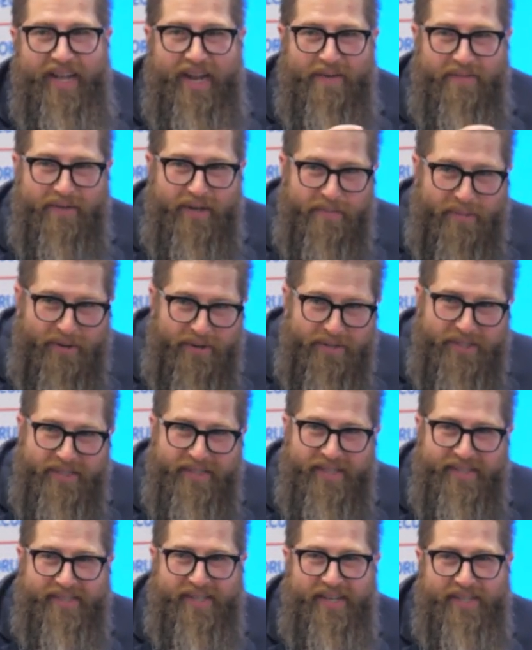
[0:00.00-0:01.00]
every person
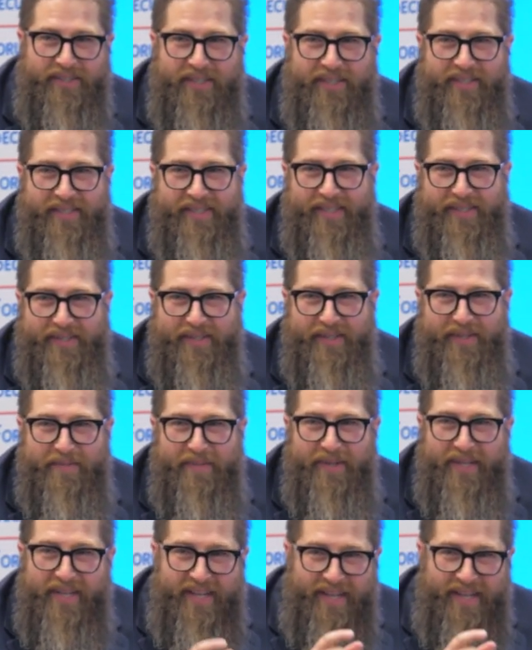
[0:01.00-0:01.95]
that's touching the system,